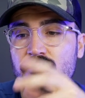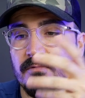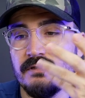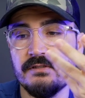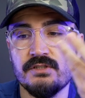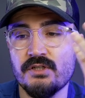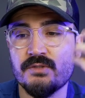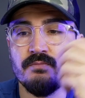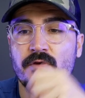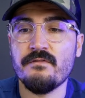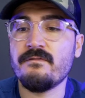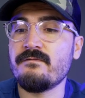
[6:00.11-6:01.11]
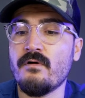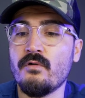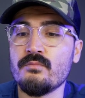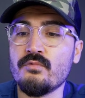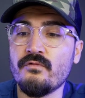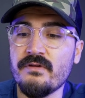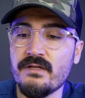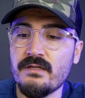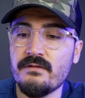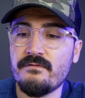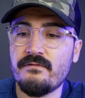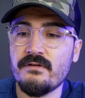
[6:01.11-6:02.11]
It's just my phone moving
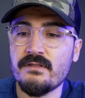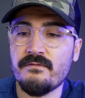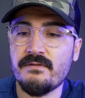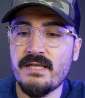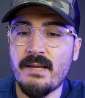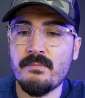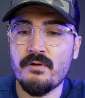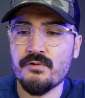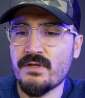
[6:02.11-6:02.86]
in front of the camera.